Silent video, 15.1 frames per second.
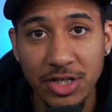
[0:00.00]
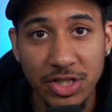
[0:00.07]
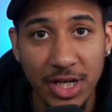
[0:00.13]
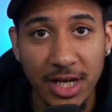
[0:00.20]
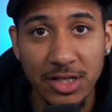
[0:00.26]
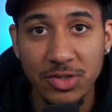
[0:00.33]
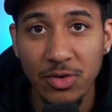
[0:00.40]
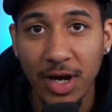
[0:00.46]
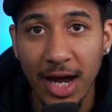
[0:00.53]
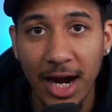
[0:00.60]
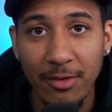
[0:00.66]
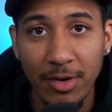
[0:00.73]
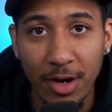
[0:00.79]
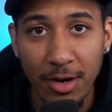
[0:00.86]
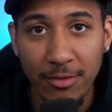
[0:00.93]
chance on
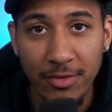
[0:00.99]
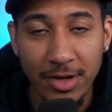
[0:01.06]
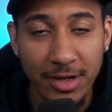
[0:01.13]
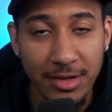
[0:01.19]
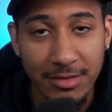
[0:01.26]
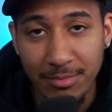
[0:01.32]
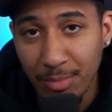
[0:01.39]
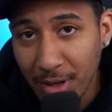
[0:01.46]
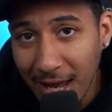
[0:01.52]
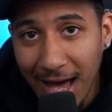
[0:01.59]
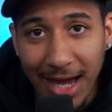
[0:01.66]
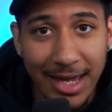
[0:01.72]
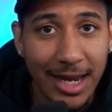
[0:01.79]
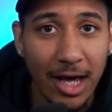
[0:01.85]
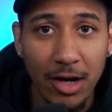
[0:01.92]
Kyrie Irving and
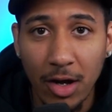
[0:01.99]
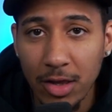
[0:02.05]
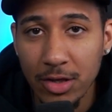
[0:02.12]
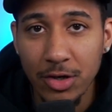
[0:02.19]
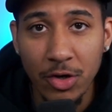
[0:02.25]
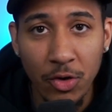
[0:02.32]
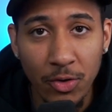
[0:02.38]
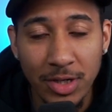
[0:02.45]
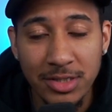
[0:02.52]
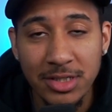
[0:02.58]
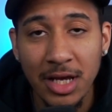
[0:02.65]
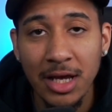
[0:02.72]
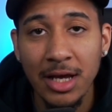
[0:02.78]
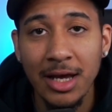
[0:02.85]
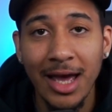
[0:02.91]
blocking out all of the noise
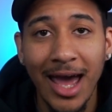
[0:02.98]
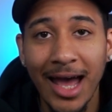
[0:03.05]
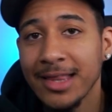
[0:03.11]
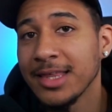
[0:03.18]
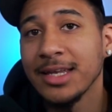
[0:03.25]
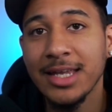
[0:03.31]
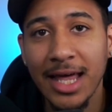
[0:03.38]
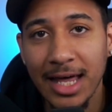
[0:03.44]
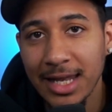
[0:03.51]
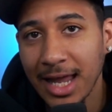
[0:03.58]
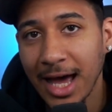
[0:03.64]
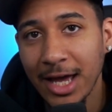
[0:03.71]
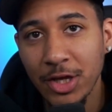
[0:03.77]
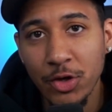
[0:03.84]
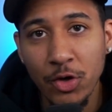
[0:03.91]
at the
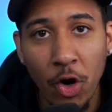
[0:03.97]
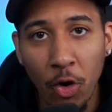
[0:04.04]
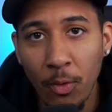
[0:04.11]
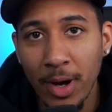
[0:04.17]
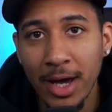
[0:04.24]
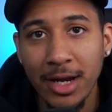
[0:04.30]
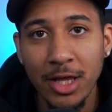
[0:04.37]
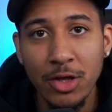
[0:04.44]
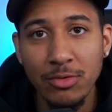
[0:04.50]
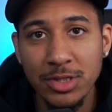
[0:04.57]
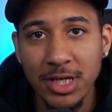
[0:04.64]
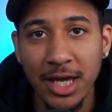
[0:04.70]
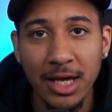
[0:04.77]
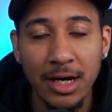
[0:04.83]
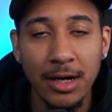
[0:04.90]
deadline, you go in and you
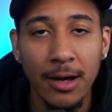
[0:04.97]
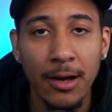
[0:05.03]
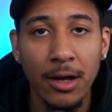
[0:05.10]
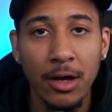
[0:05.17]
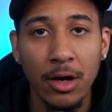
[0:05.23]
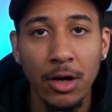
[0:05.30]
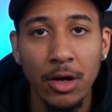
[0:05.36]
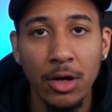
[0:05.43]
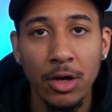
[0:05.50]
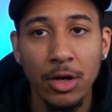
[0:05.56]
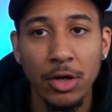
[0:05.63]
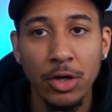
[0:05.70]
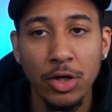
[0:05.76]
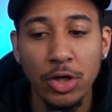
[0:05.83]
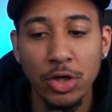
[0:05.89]
take
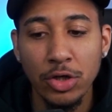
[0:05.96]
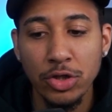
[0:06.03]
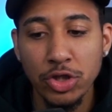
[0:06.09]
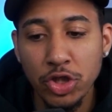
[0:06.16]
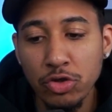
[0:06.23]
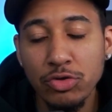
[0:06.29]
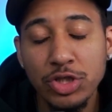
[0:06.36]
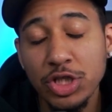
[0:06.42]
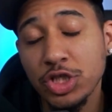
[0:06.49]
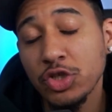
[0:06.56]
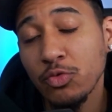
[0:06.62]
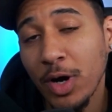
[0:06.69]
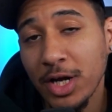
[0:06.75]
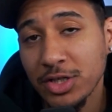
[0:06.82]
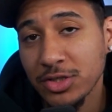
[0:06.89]
two
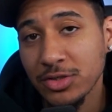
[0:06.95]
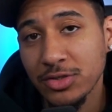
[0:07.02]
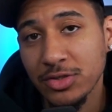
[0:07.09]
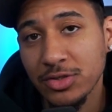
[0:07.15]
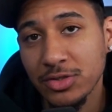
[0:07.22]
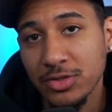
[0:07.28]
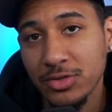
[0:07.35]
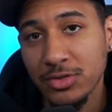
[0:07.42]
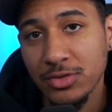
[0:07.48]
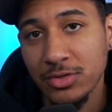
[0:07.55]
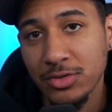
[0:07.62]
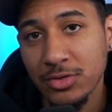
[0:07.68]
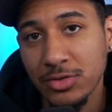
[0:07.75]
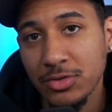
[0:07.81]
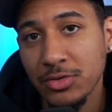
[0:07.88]
situations
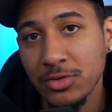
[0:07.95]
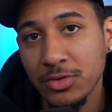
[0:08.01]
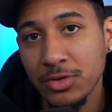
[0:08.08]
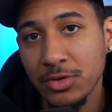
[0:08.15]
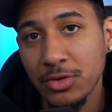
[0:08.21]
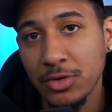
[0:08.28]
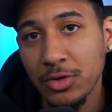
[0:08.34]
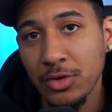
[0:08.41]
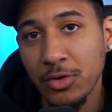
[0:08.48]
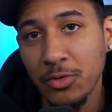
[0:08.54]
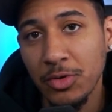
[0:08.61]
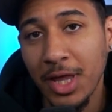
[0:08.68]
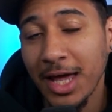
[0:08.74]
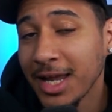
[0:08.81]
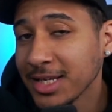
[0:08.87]

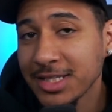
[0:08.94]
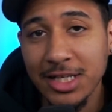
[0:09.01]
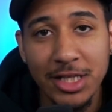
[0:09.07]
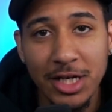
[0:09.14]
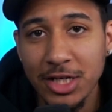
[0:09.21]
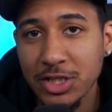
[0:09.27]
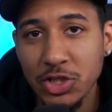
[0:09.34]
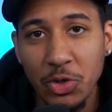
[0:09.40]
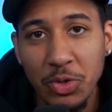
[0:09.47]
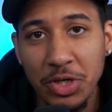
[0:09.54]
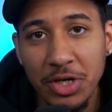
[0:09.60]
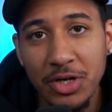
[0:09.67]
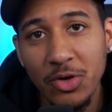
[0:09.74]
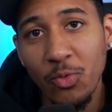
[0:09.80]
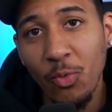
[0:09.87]
that isn't looking so
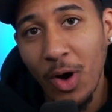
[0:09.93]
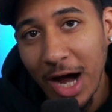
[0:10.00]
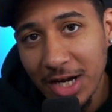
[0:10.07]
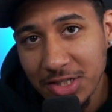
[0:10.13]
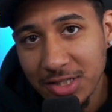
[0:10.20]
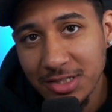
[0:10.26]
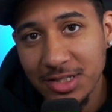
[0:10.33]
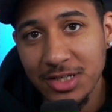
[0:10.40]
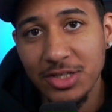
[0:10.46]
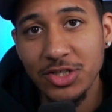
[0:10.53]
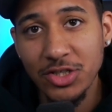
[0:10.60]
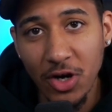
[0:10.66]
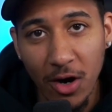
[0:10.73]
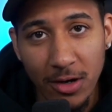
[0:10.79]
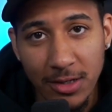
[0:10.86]
good in Washington and
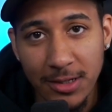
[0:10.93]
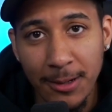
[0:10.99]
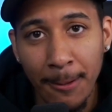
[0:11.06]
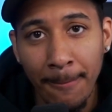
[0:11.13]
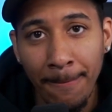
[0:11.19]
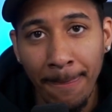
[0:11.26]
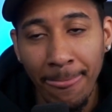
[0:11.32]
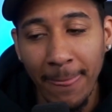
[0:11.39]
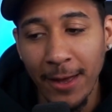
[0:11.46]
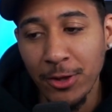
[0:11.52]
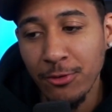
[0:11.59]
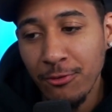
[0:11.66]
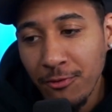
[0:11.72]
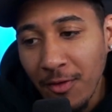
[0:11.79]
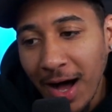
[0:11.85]
Charlotte, and
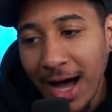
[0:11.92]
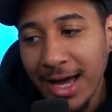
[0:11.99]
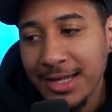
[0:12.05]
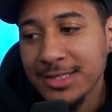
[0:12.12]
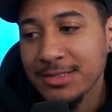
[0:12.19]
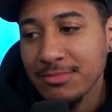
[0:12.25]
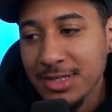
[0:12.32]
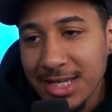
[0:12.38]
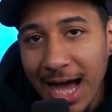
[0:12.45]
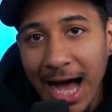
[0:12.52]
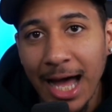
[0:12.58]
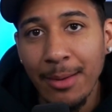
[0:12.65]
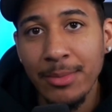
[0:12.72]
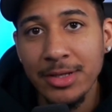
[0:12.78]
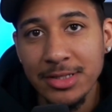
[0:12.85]
you find some
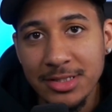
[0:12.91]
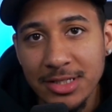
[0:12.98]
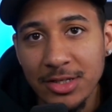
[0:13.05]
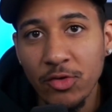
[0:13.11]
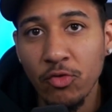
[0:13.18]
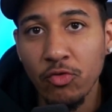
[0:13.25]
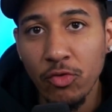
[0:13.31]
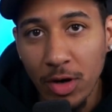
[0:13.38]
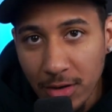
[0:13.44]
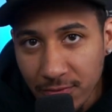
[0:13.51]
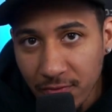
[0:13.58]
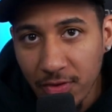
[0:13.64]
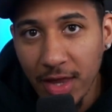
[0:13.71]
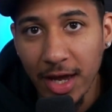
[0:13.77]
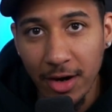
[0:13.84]
diamonds in the
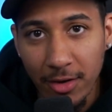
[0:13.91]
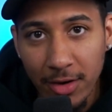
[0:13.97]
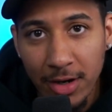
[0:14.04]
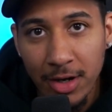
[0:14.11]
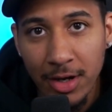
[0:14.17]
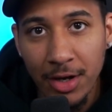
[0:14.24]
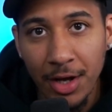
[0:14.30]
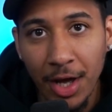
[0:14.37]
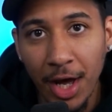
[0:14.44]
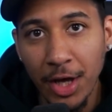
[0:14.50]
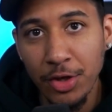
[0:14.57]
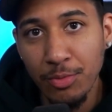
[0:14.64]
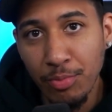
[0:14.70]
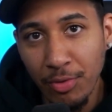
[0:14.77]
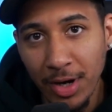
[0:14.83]
rough there. And
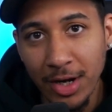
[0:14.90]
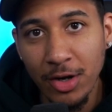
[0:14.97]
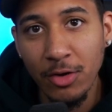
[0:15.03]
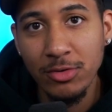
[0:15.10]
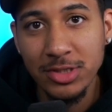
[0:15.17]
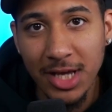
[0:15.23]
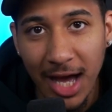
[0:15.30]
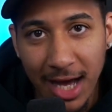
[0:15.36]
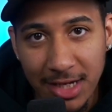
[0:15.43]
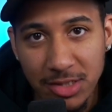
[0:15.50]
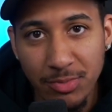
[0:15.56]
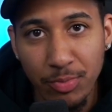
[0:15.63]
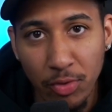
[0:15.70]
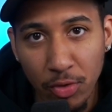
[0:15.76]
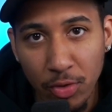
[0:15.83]
you bring those guys
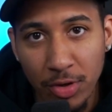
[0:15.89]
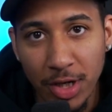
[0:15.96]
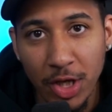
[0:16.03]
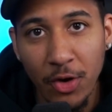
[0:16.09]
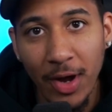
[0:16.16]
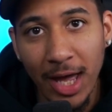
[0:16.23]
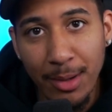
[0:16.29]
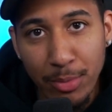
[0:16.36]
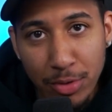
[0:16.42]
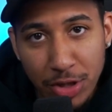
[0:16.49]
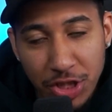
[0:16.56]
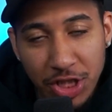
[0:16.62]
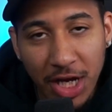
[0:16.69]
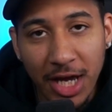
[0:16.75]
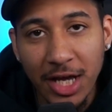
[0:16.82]
aboard and you're able to
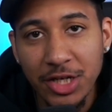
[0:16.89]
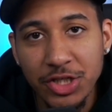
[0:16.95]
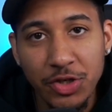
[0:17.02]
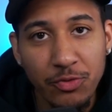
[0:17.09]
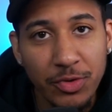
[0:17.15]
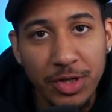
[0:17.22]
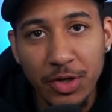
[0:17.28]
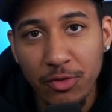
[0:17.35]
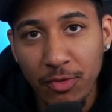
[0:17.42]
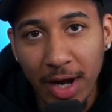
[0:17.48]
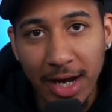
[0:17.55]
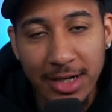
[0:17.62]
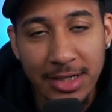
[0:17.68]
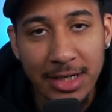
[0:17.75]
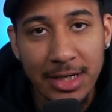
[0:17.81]
change and
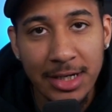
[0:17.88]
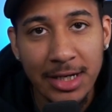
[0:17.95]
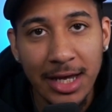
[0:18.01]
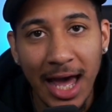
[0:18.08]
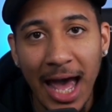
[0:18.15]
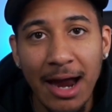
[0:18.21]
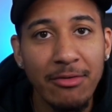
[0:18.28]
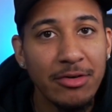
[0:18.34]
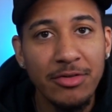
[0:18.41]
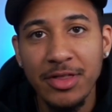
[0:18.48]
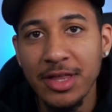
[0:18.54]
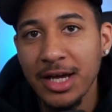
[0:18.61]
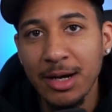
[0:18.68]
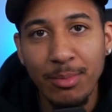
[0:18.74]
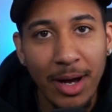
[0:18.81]
redirect
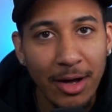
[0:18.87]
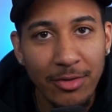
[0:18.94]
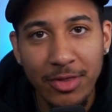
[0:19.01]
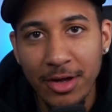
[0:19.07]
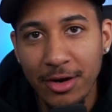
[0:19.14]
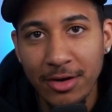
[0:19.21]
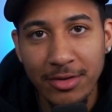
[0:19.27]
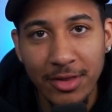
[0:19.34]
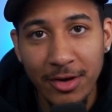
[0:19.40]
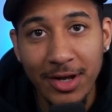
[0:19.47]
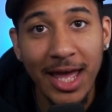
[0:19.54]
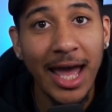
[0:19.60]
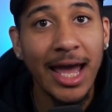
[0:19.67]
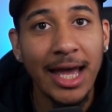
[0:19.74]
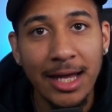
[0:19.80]
everything about their
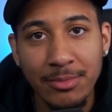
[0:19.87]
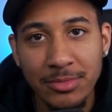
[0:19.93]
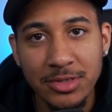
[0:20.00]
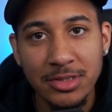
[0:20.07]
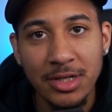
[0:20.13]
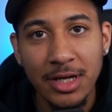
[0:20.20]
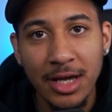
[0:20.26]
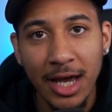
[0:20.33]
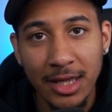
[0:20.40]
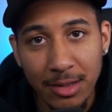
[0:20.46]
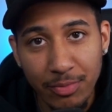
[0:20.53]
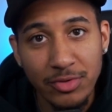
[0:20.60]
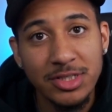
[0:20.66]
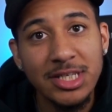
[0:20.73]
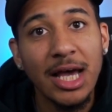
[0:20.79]
games and the
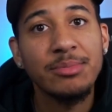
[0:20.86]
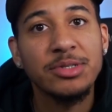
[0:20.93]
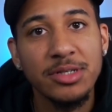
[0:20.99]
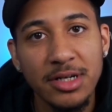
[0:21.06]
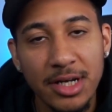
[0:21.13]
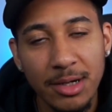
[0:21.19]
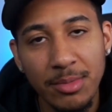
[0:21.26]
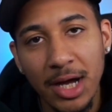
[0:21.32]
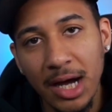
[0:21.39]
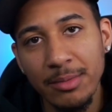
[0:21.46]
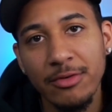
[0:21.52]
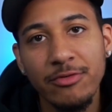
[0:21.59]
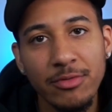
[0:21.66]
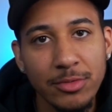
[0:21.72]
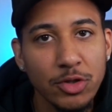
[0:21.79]
perception of them
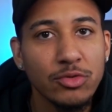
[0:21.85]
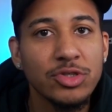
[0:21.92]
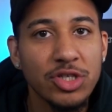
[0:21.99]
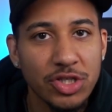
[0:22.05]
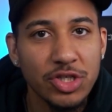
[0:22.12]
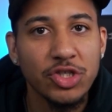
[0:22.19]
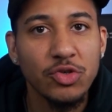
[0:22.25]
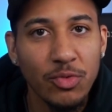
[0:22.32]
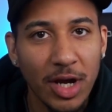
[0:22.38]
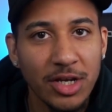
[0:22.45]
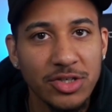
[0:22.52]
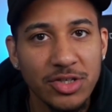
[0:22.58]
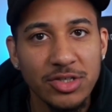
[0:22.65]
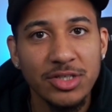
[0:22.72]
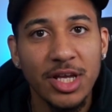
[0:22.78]
coming from losing
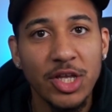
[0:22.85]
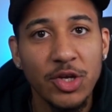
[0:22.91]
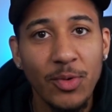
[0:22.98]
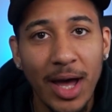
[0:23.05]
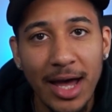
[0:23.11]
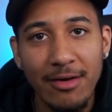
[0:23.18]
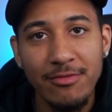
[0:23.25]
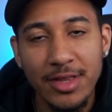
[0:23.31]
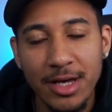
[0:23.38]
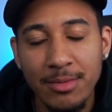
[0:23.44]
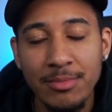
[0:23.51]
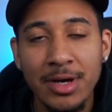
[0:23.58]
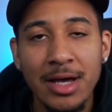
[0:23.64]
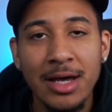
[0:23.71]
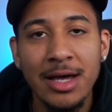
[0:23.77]
situations, and you have
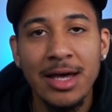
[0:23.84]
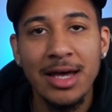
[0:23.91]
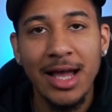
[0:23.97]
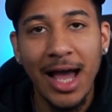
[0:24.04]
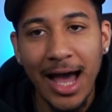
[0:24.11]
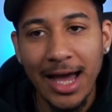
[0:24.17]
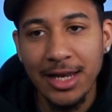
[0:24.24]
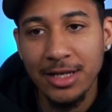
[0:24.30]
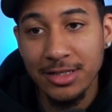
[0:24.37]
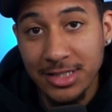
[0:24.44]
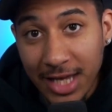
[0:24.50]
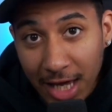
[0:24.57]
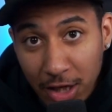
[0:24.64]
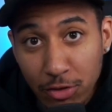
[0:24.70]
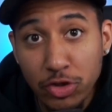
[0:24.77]
them kind of
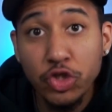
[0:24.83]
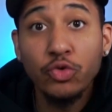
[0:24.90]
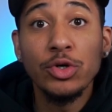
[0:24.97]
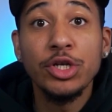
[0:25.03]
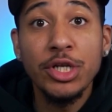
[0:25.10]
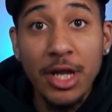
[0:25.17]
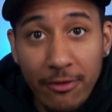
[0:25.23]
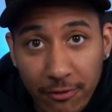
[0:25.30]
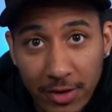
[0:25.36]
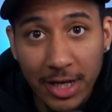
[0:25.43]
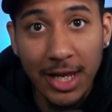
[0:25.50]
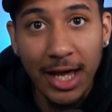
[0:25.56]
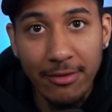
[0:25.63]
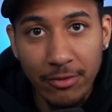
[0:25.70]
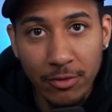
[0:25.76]
take you to a different
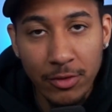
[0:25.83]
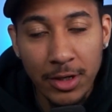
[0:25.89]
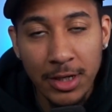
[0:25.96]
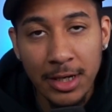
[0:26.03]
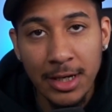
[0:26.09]
level.